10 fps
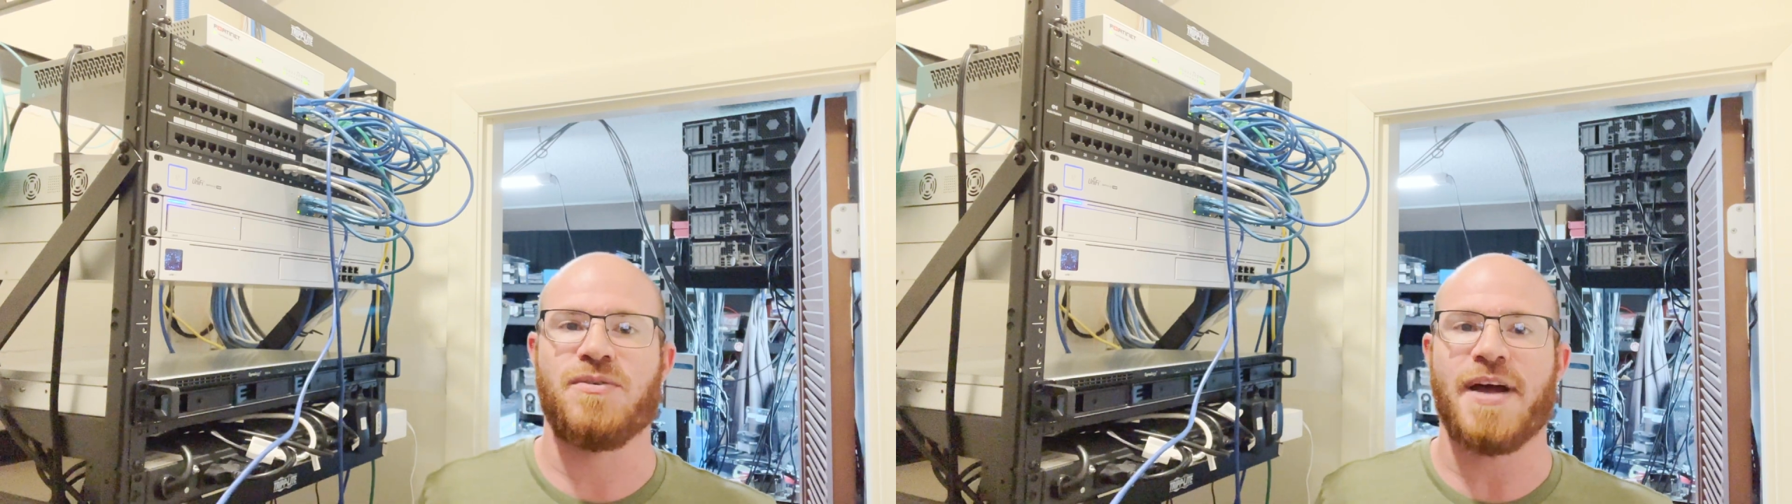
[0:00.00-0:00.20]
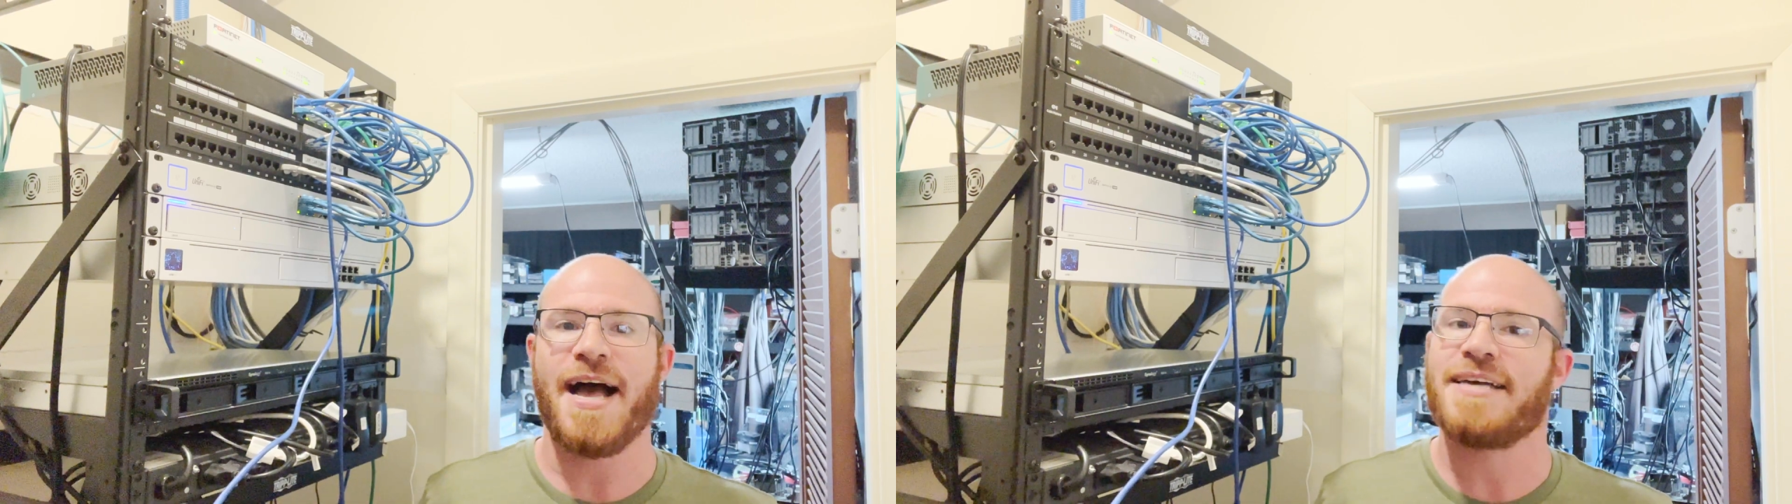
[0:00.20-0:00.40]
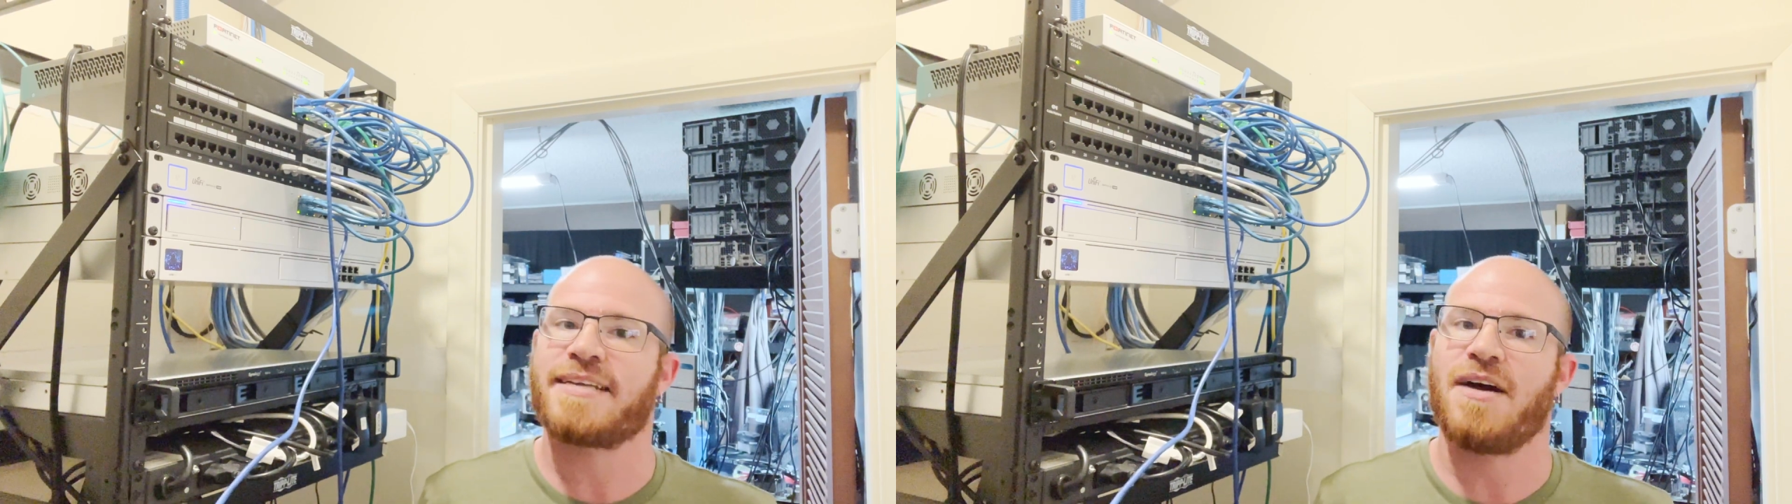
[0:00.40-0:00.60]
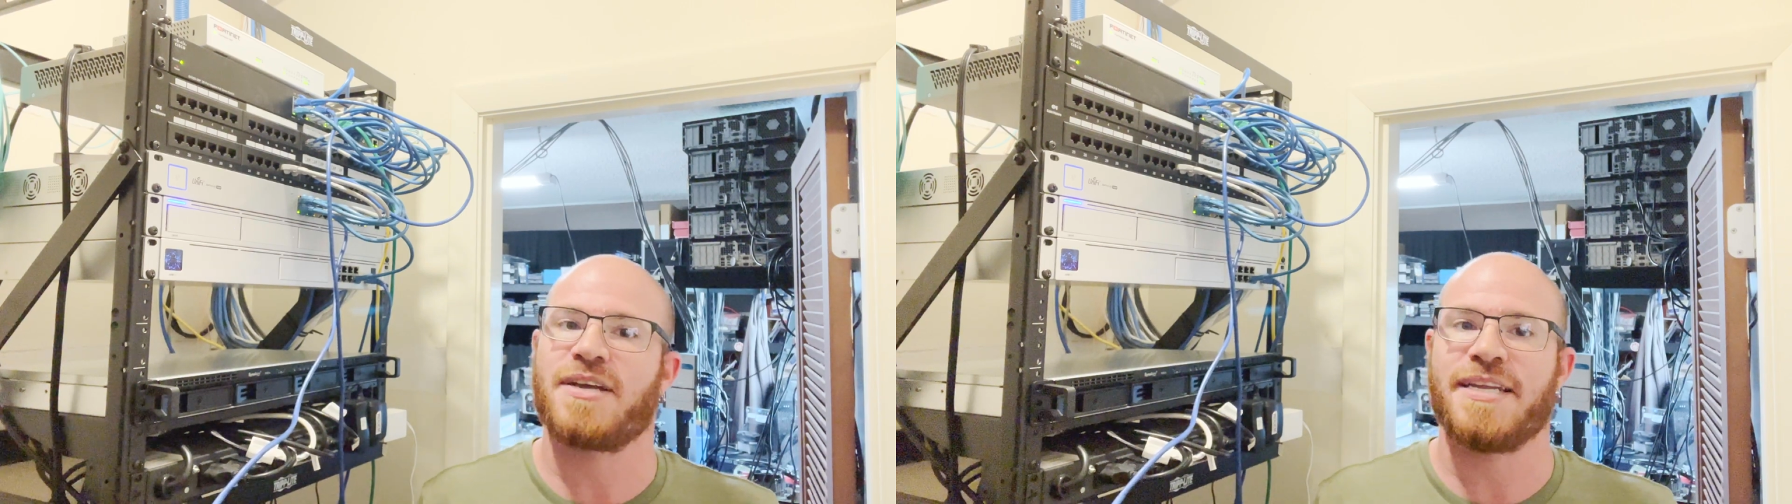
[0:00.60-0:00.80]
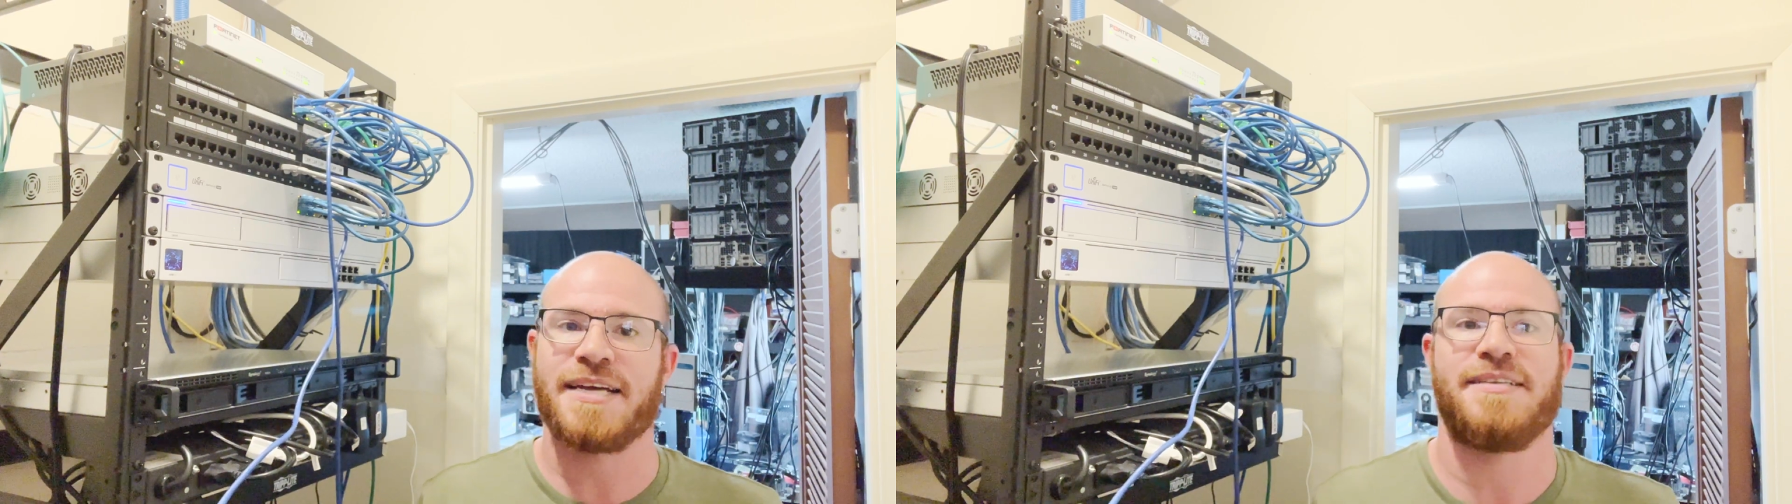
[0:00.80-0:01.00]
ask how to
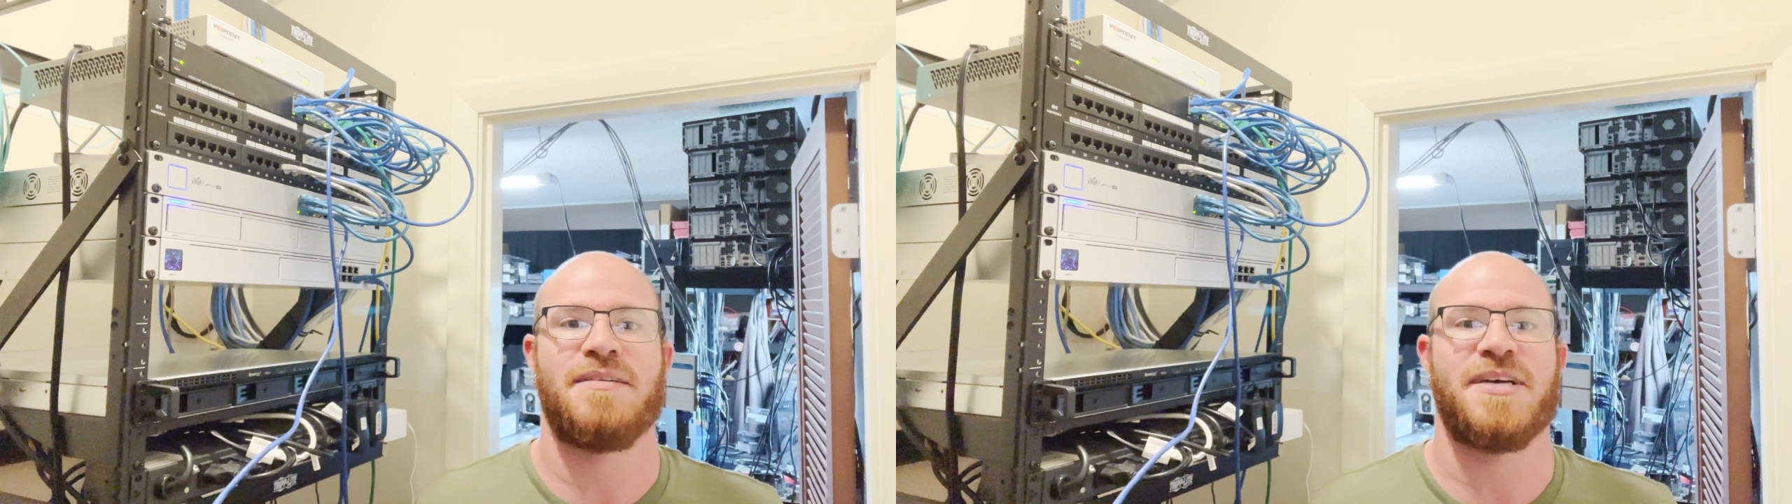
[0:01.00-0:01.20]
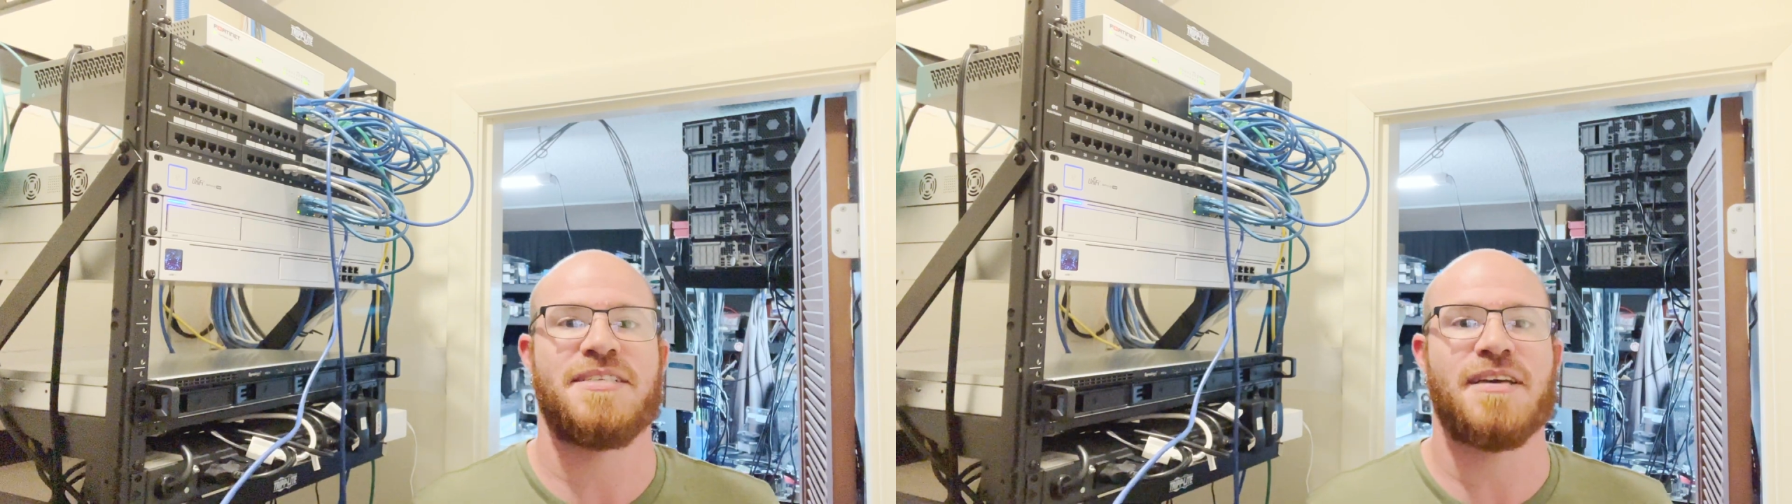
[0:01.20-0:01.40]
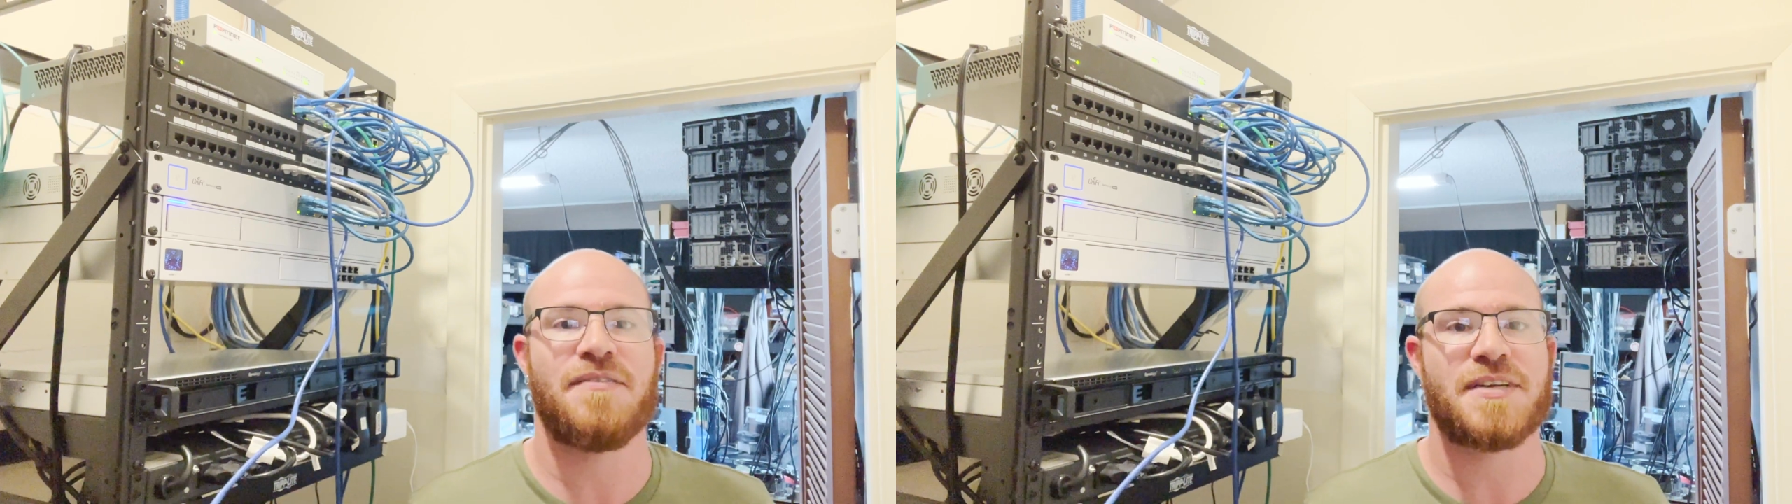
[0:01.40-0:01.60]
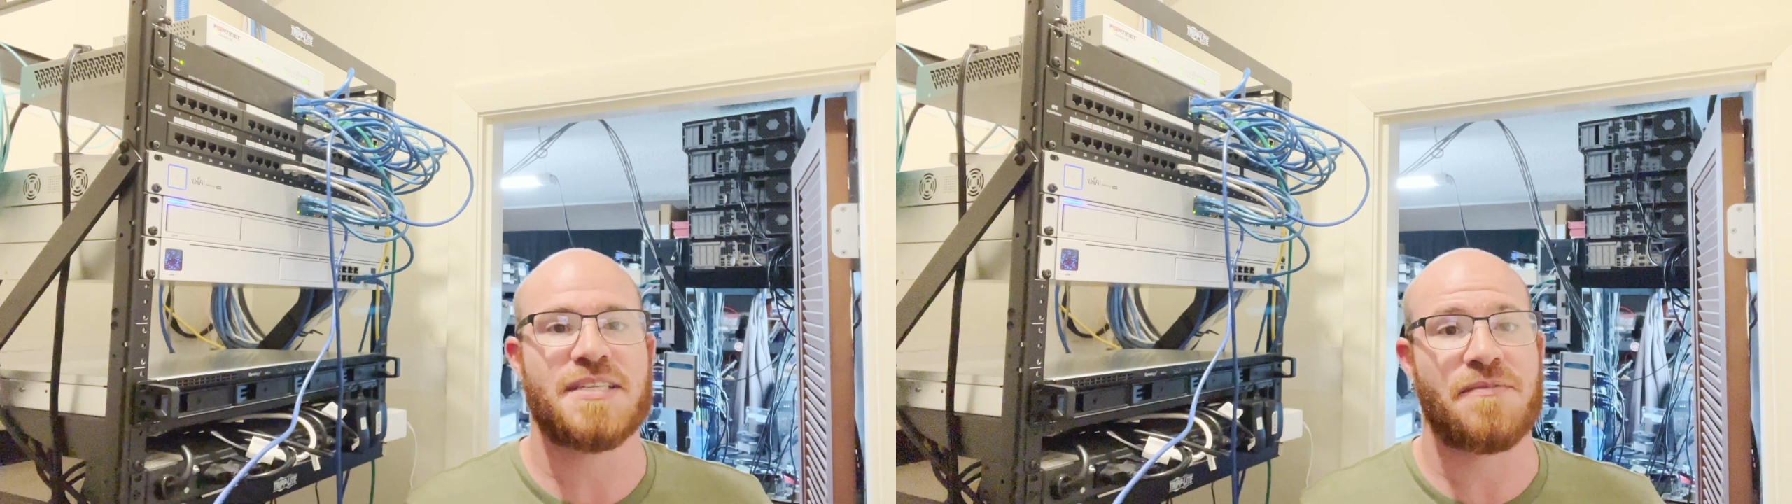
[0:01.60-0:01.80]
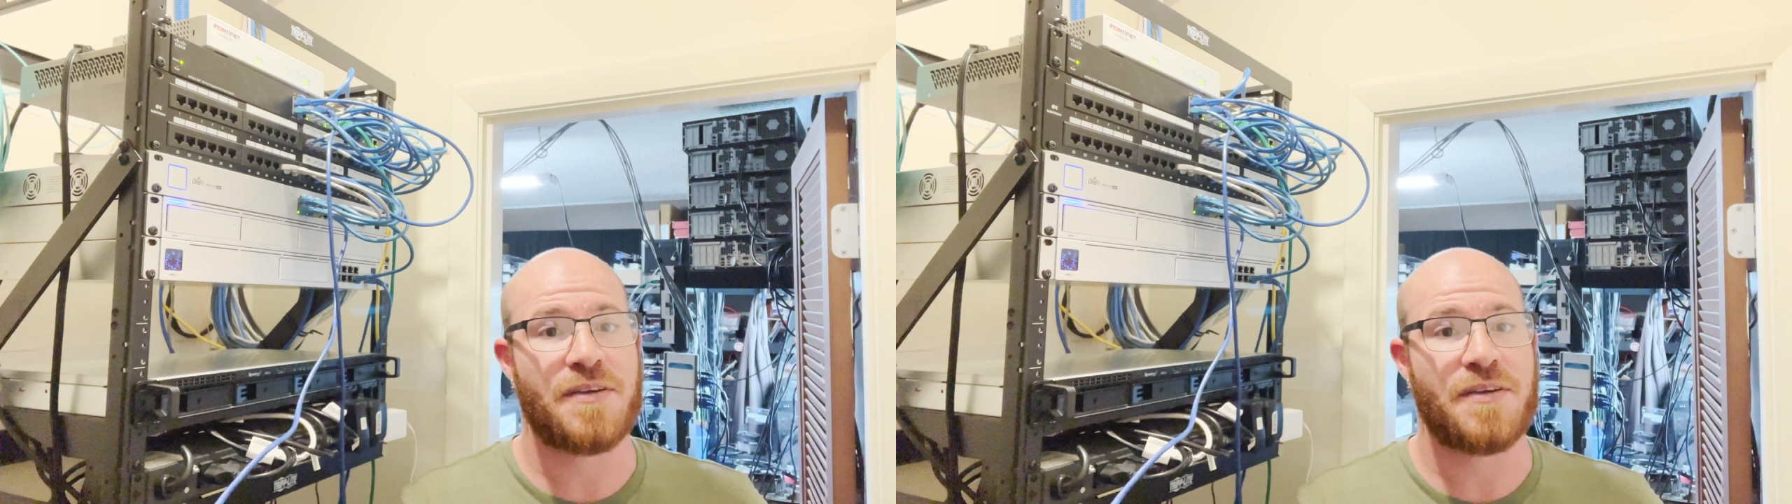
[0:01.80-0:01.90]
connect into my stuff because they feel